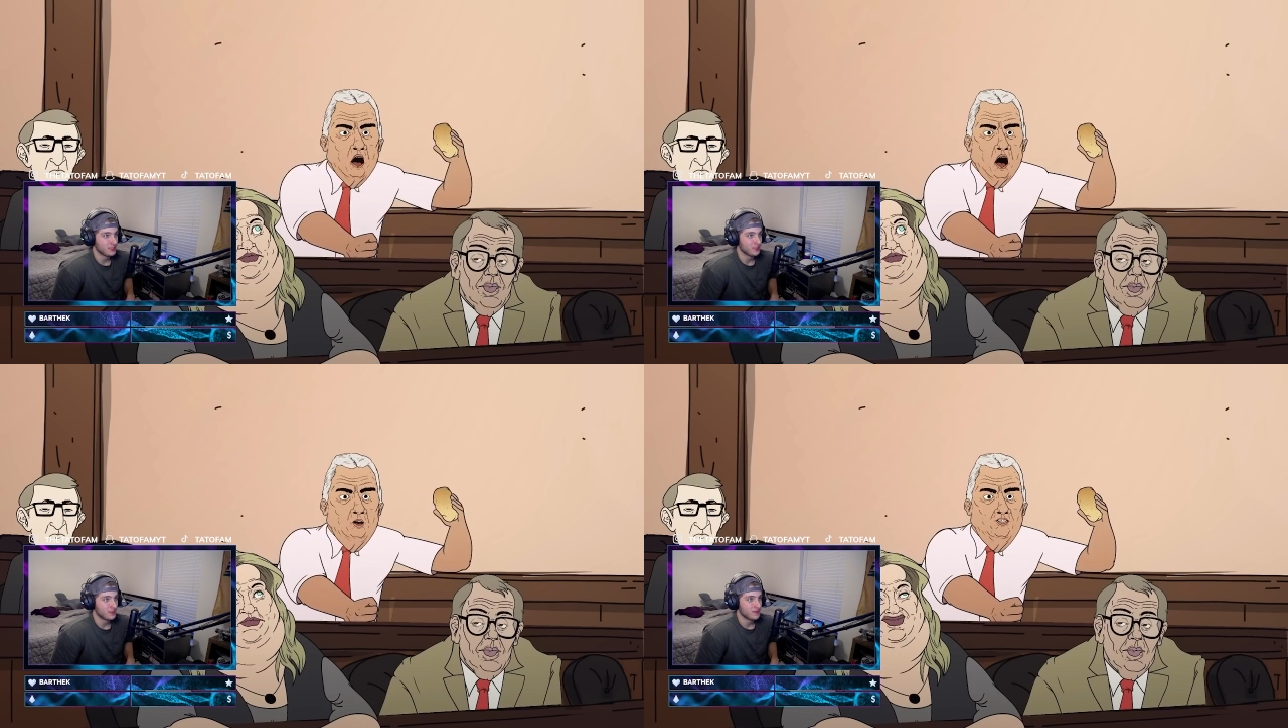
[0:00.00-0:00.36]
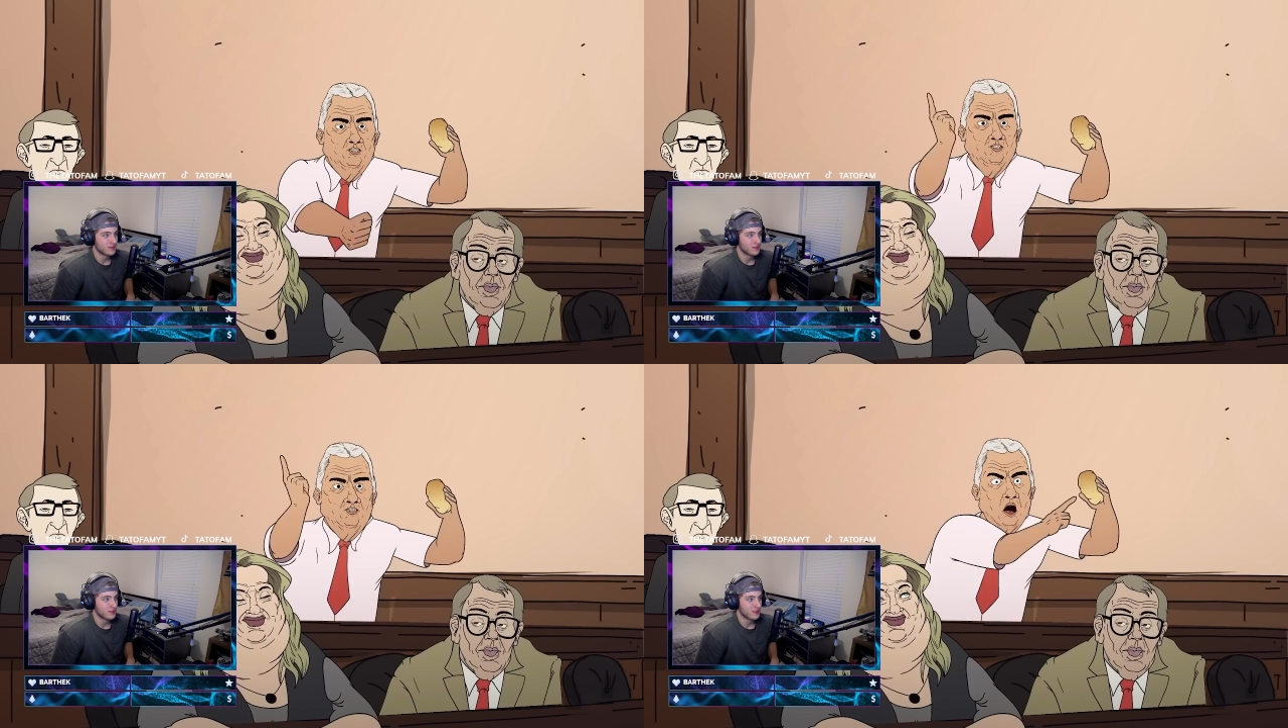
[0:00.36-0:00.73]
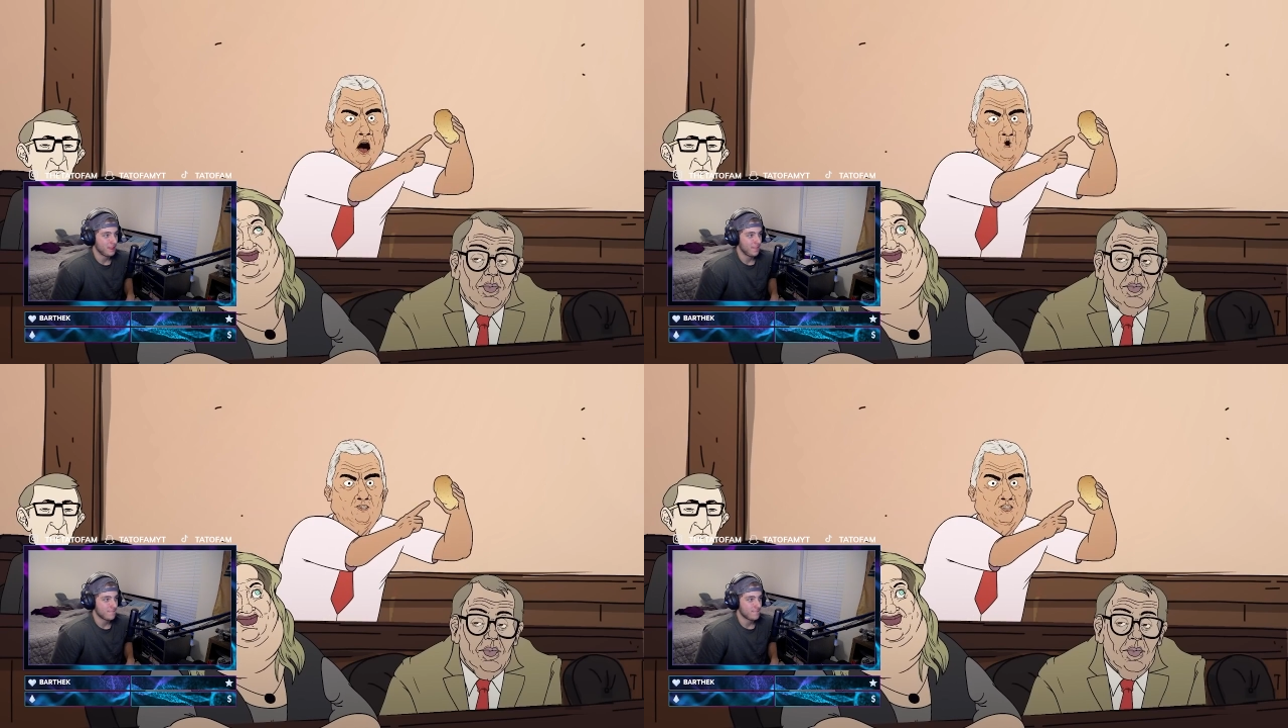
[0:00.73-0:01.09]
of a lot
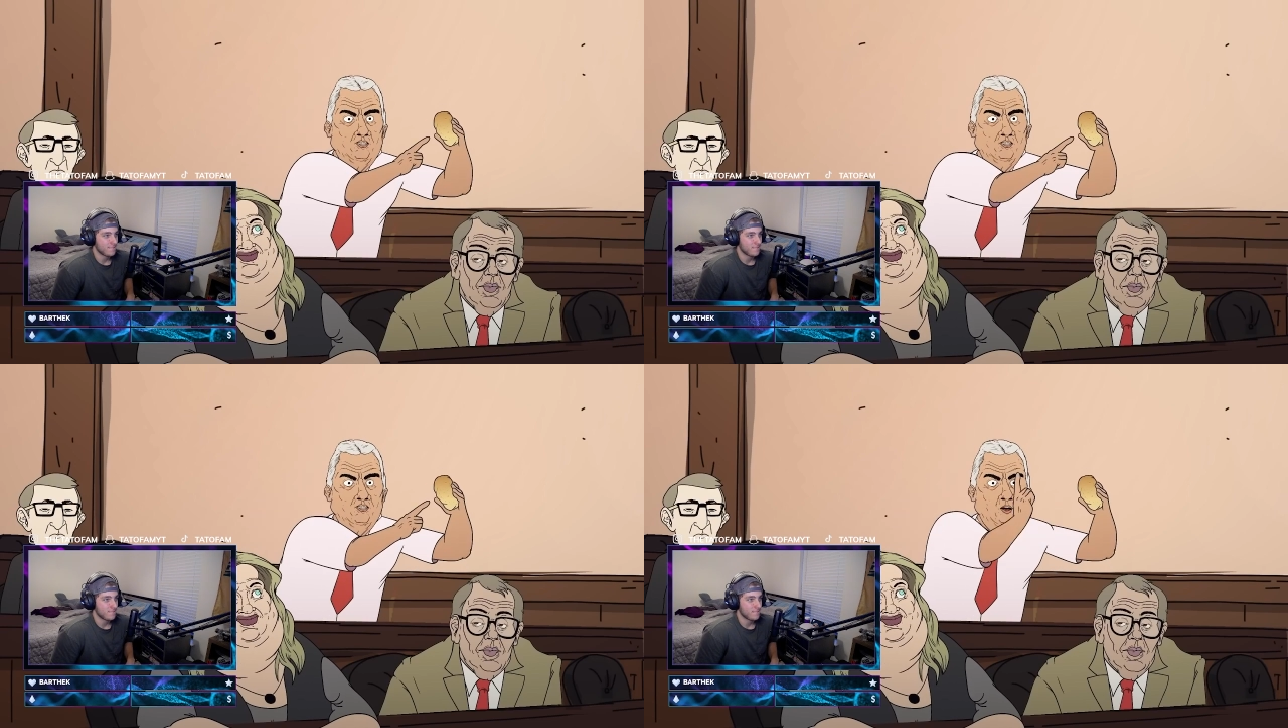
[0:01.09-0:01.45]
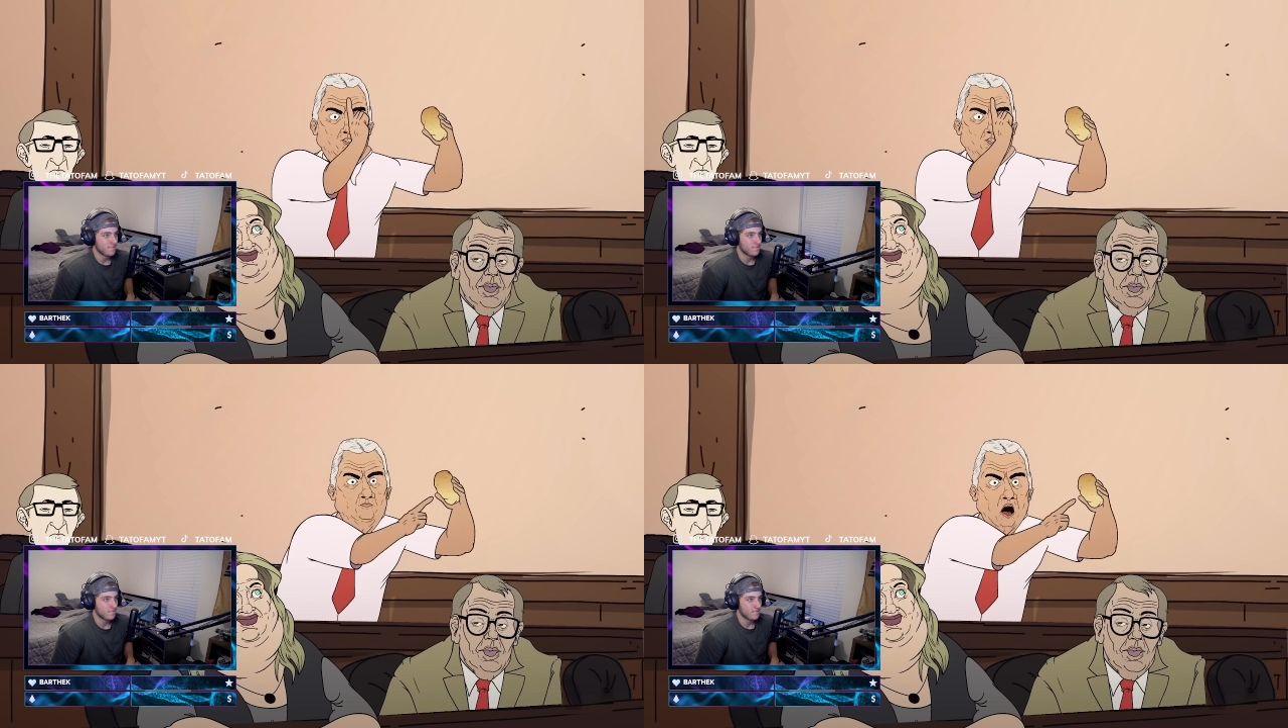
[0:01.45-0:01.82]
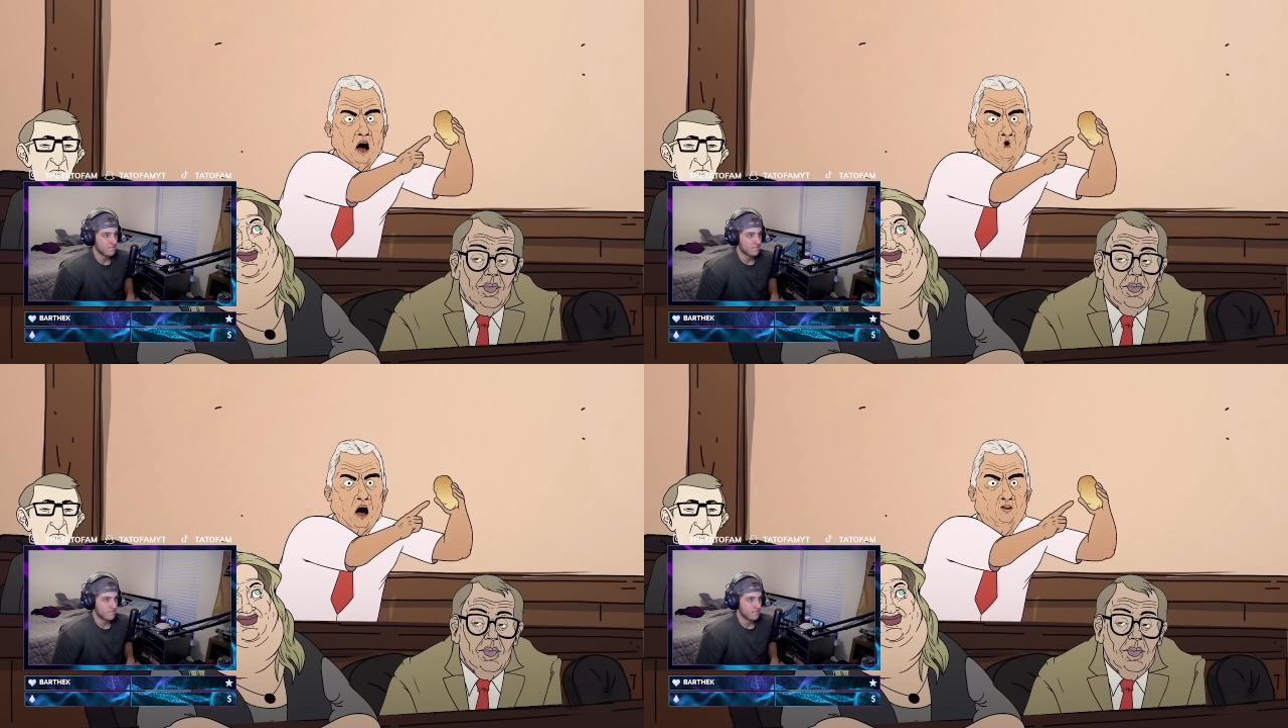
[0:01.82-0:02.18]
here in
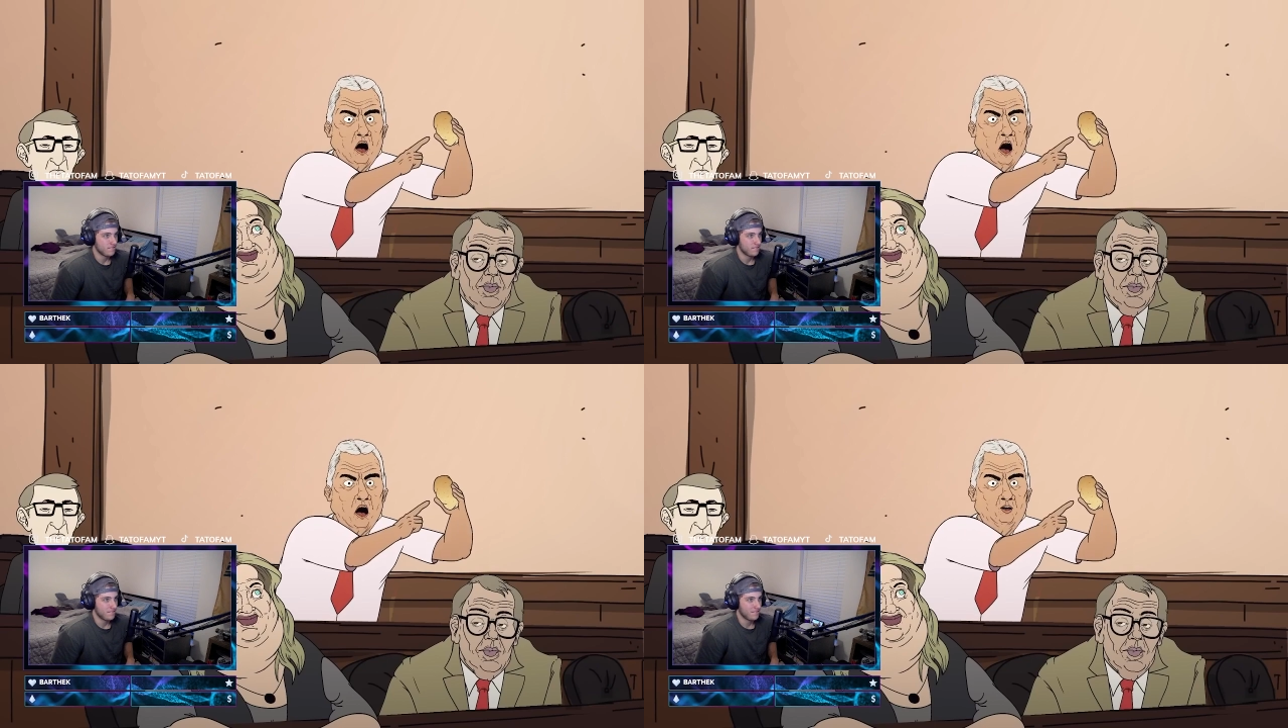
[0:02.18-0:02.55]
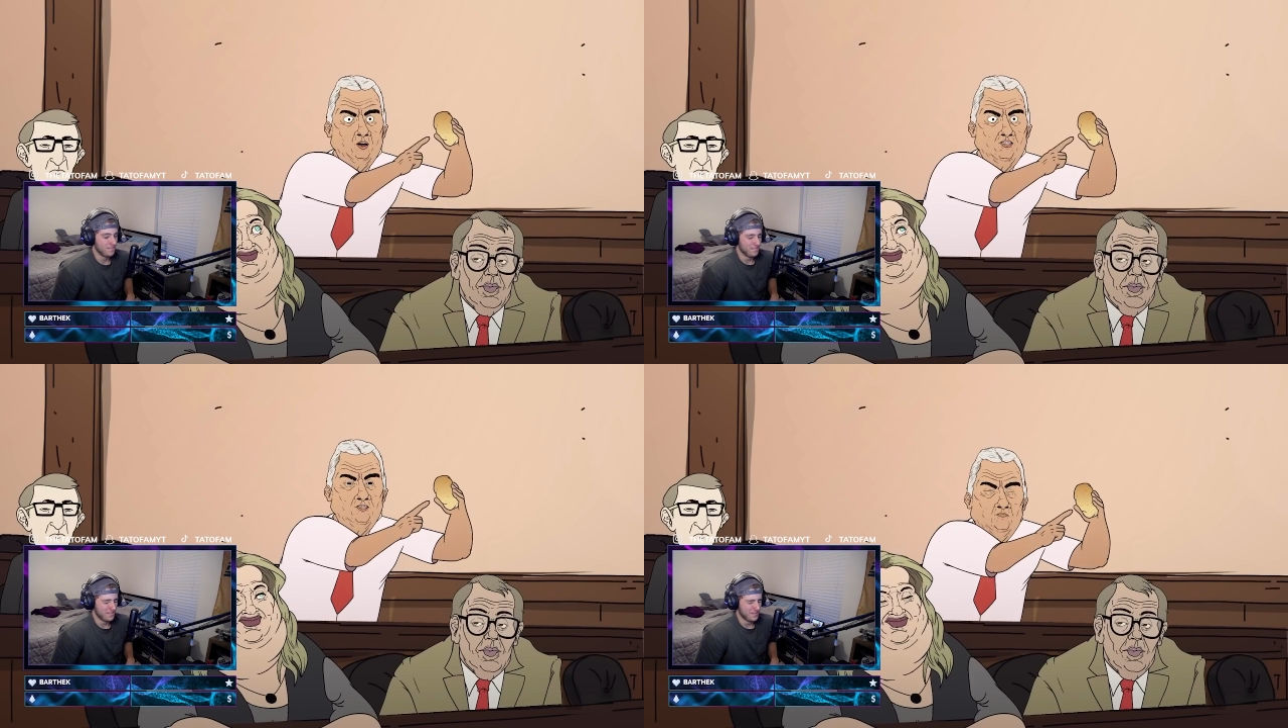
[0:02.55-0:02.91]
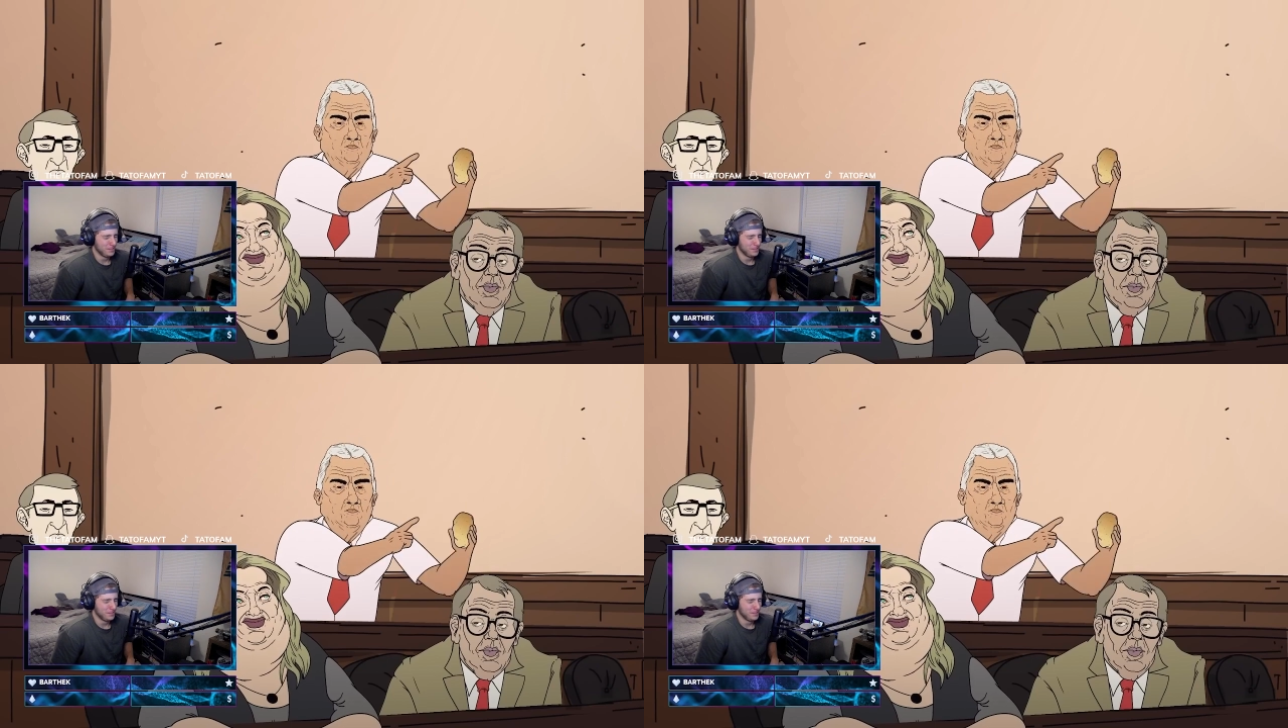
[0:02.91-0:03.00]
America!